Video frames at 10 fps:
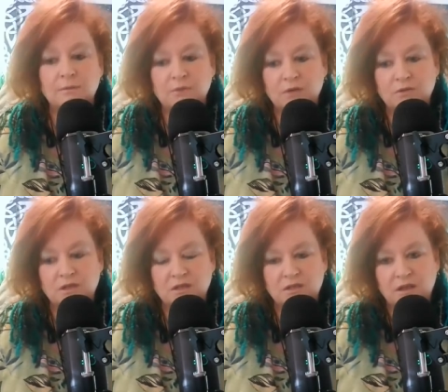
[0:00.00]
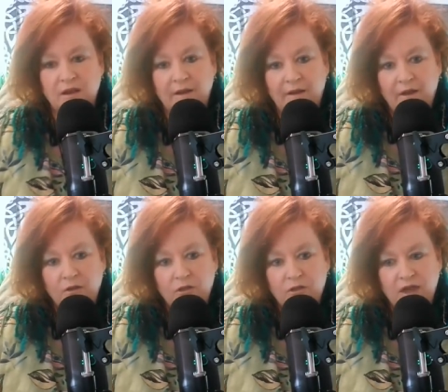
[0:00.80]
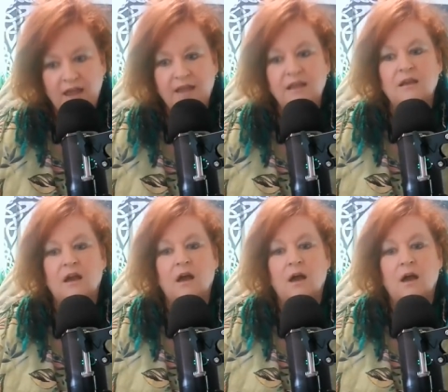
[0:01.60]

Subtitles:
hypnosis, they